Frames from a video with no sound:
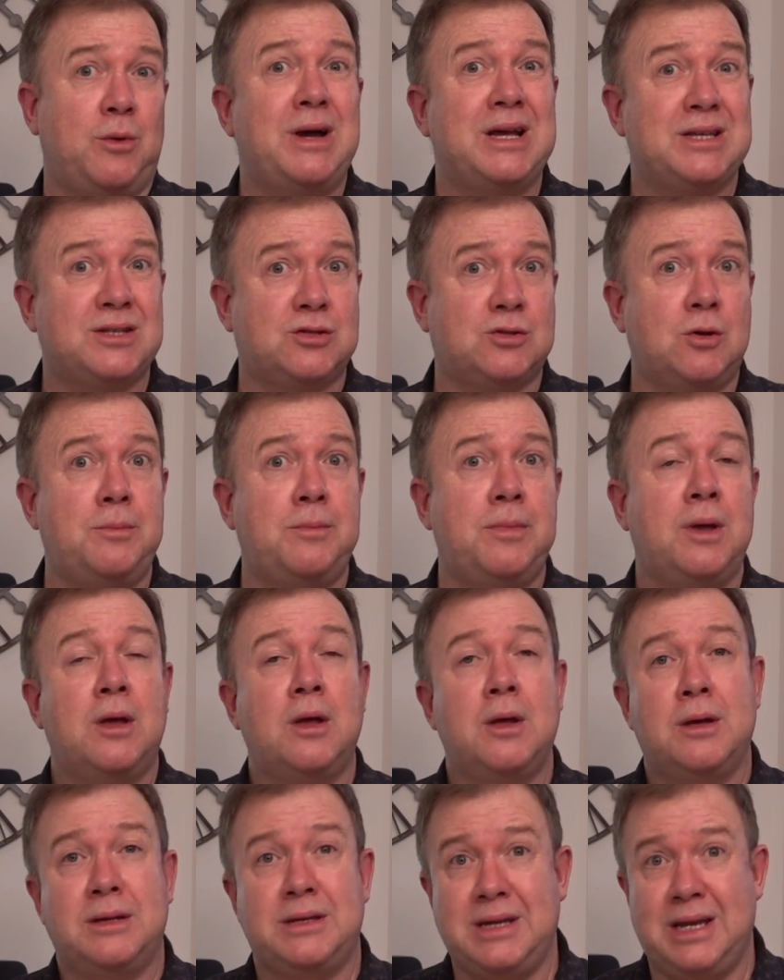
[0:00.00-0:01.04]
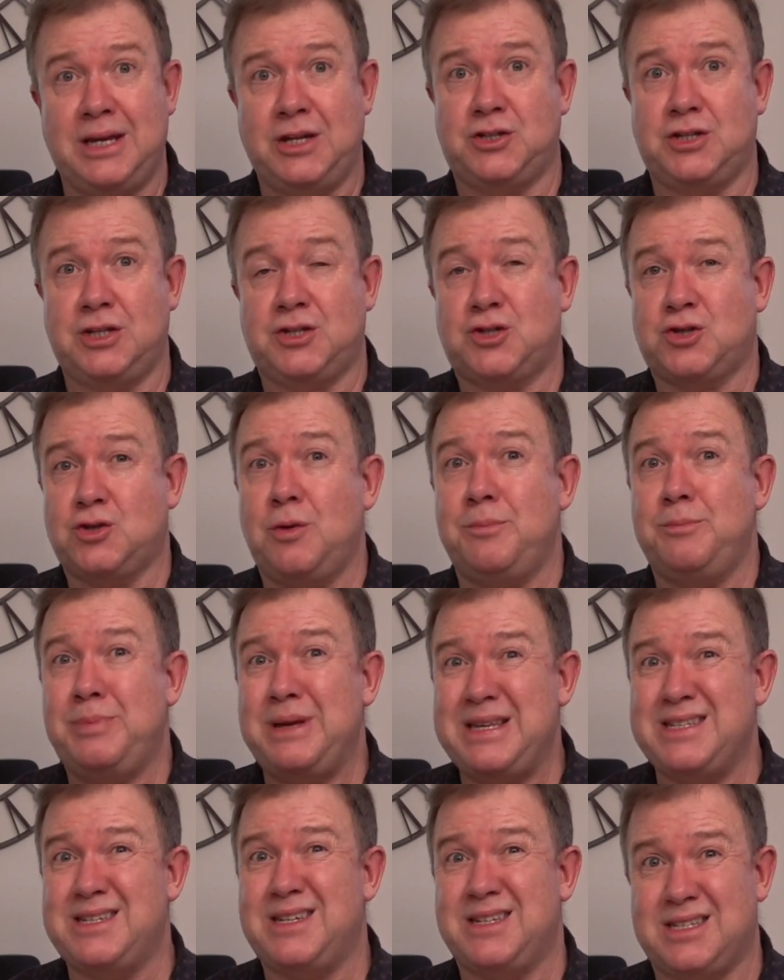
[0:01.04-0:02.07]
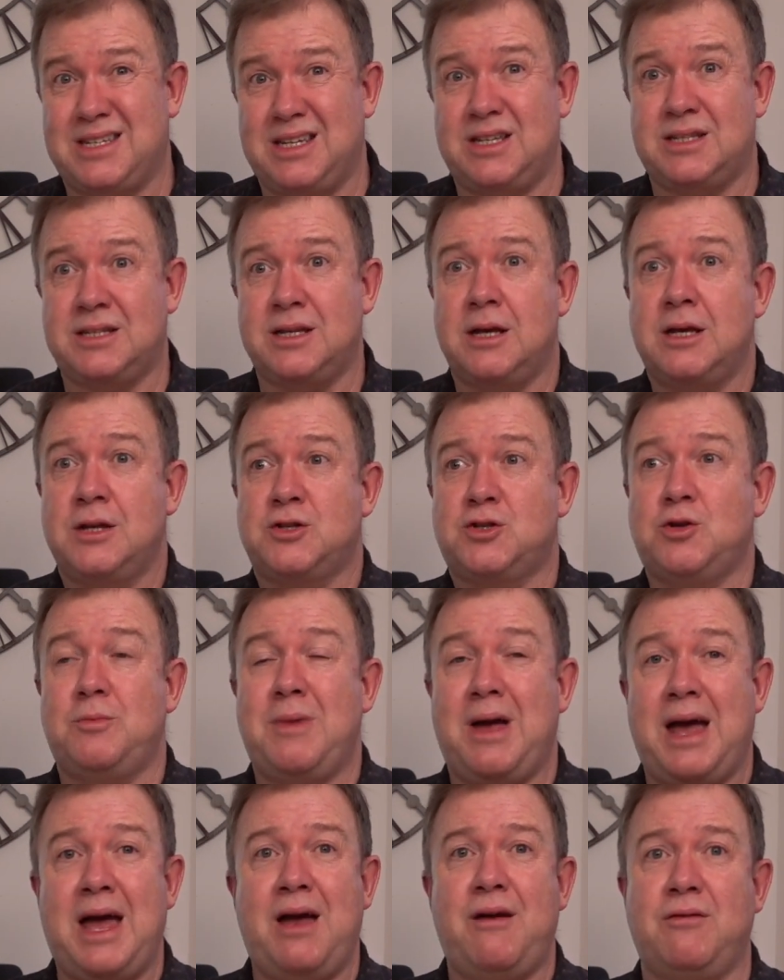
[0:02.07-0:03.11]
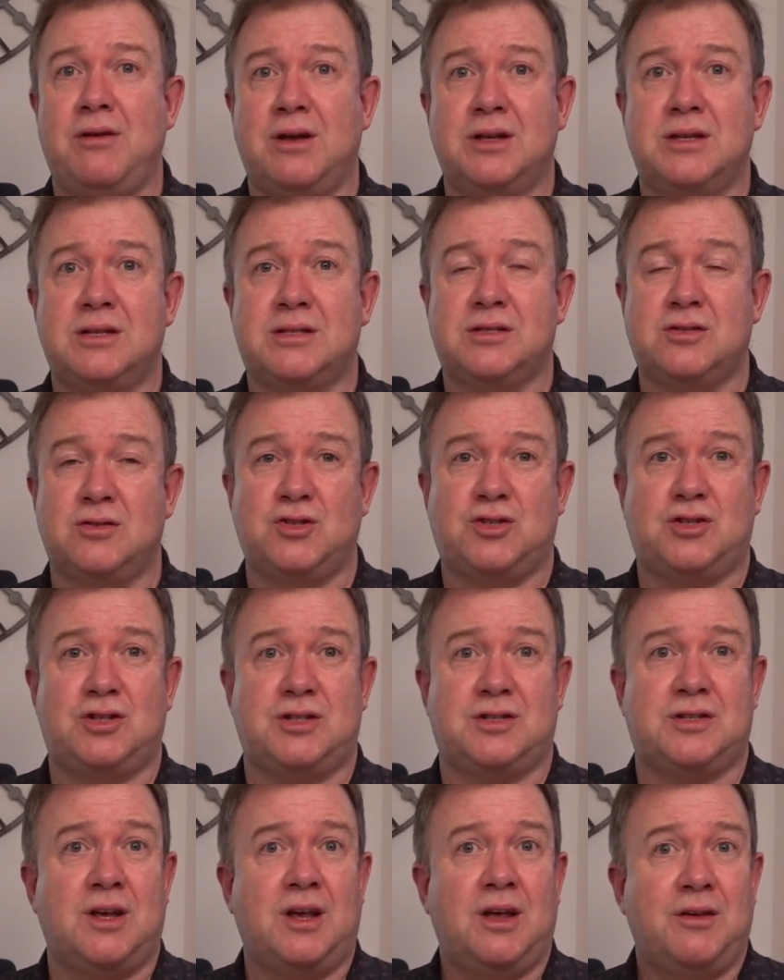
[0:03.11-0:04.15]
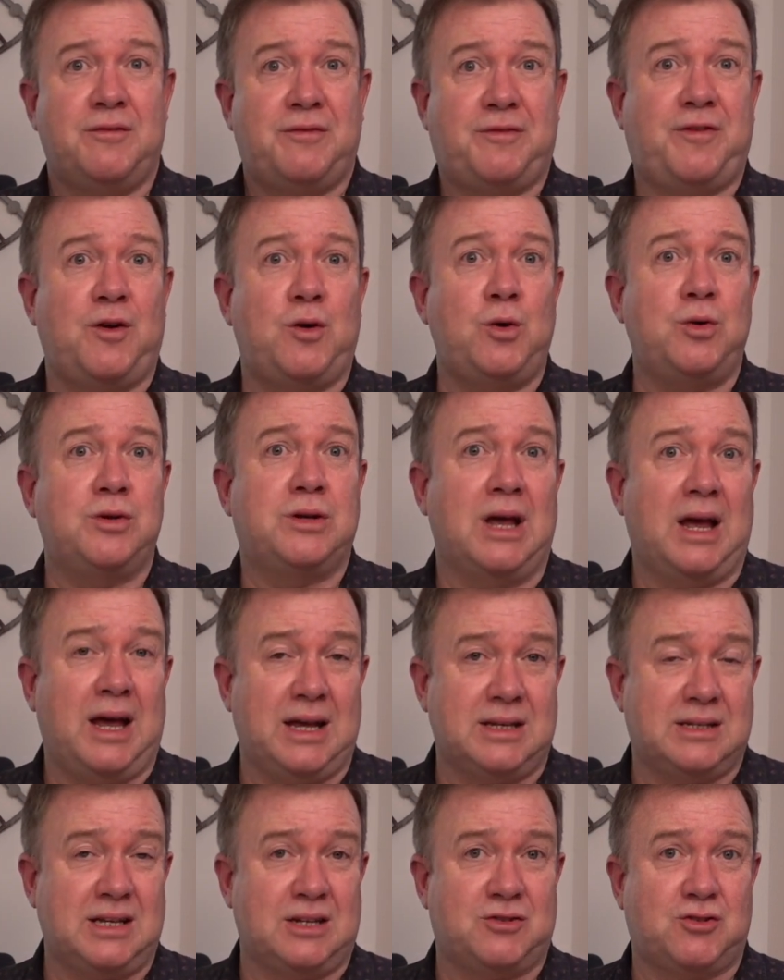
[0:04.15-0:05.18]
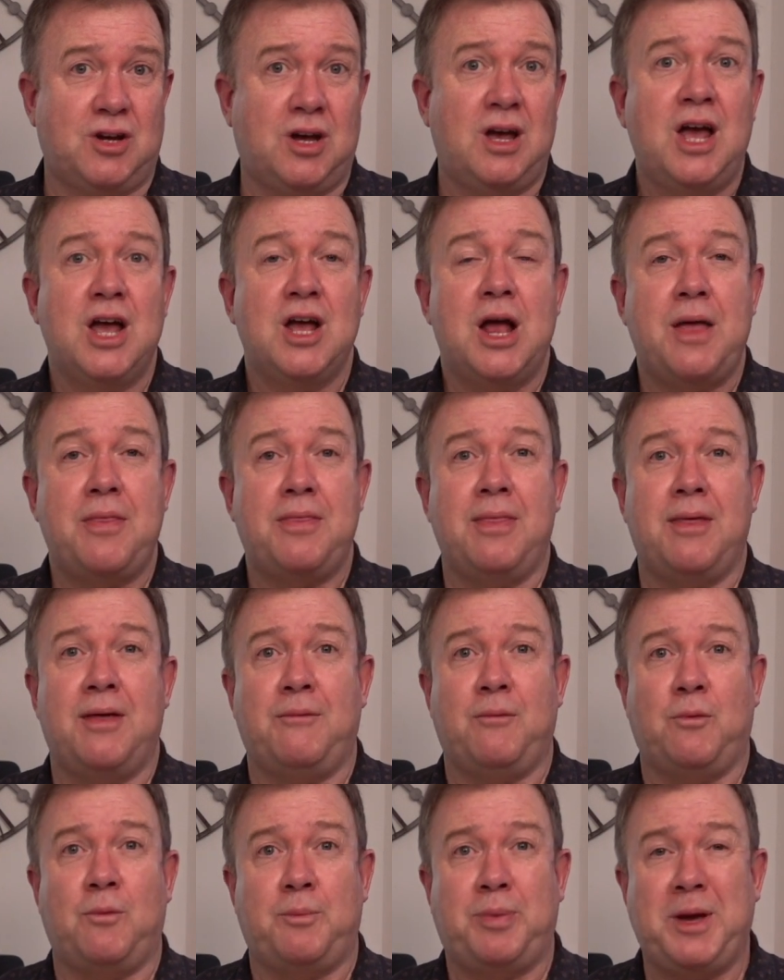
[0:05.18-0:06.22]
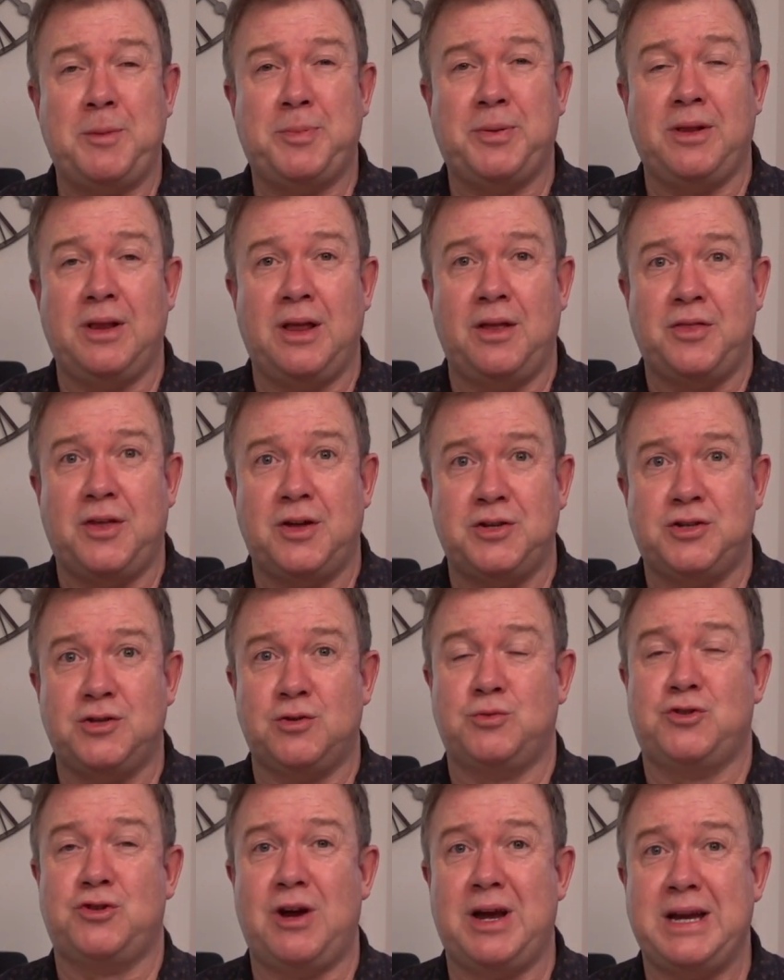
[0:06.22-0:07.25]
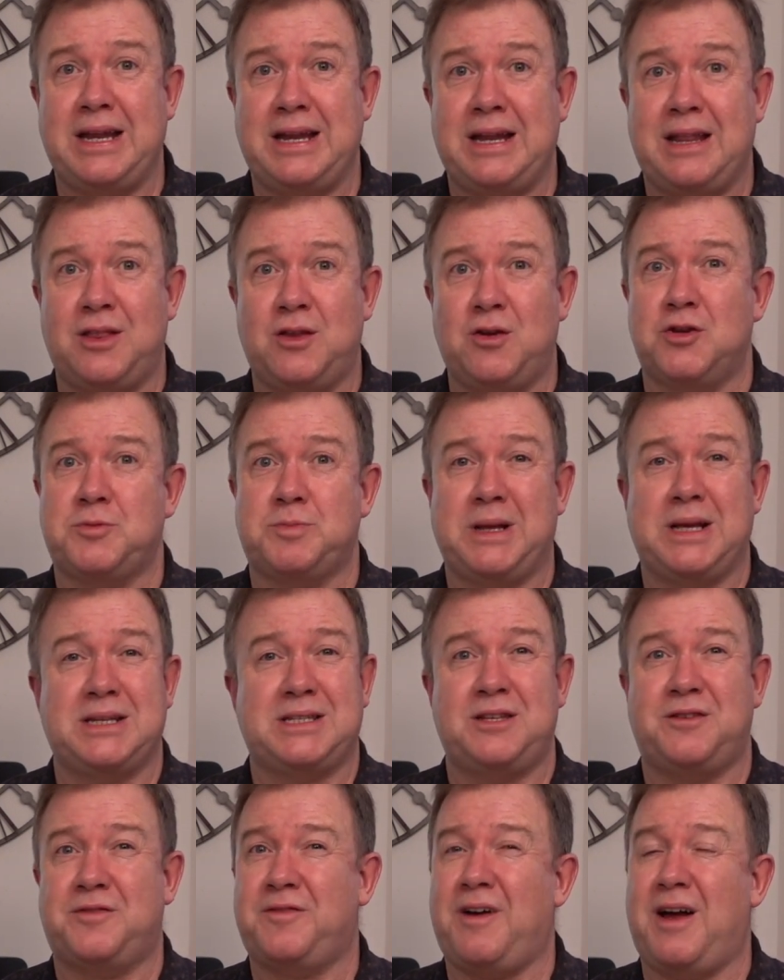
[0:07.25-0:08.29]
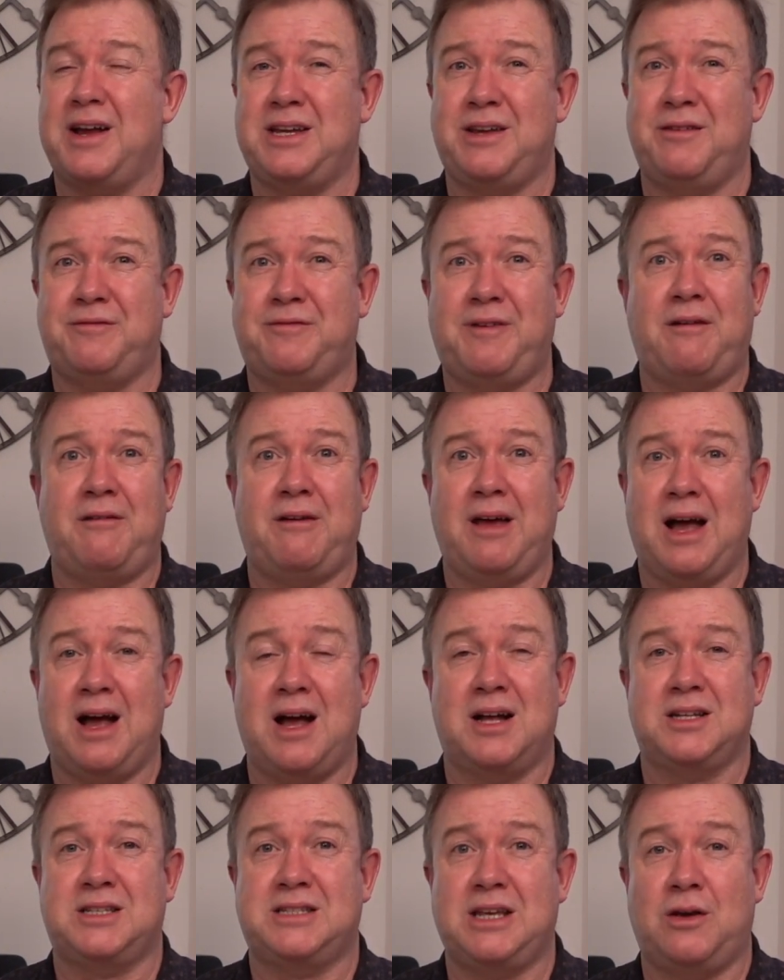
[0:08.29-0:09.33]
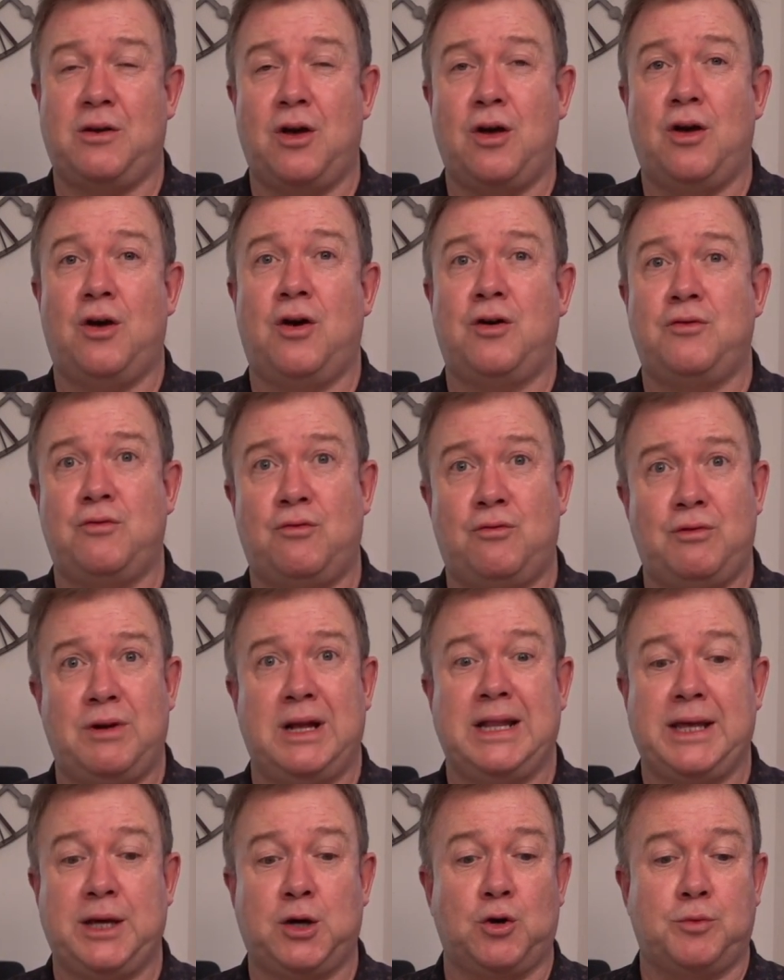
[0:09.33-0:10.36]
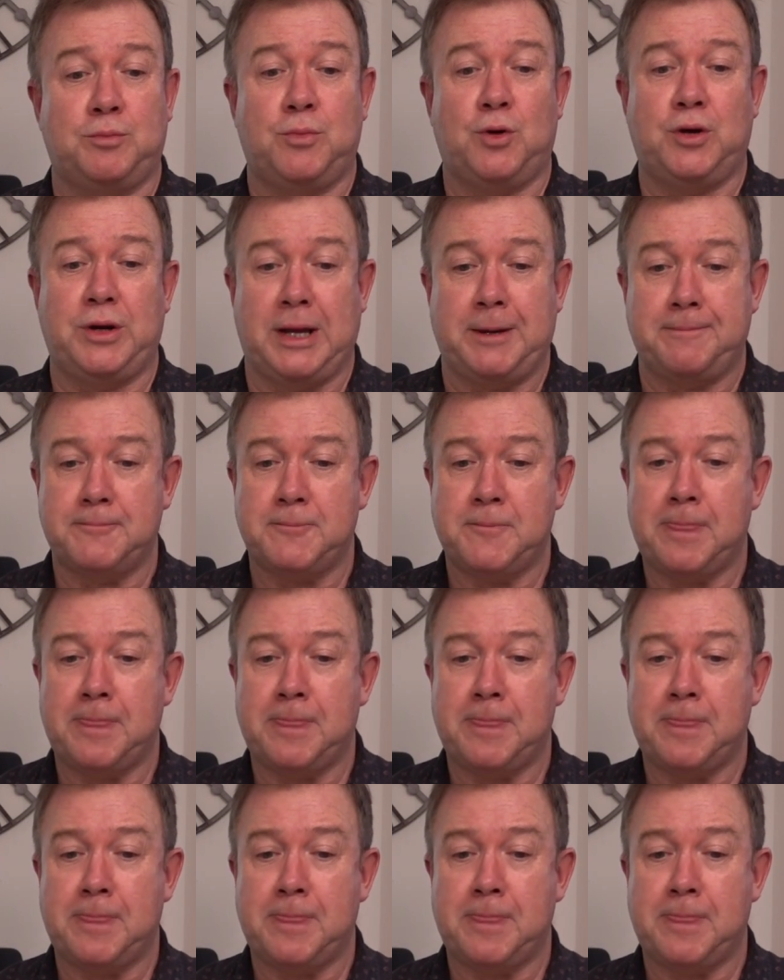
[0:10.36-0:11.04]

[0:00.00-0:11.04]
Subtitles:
way, some niches, some businesses, some areas such as food, etc., people that do training in those places find it very hard to earn really good money.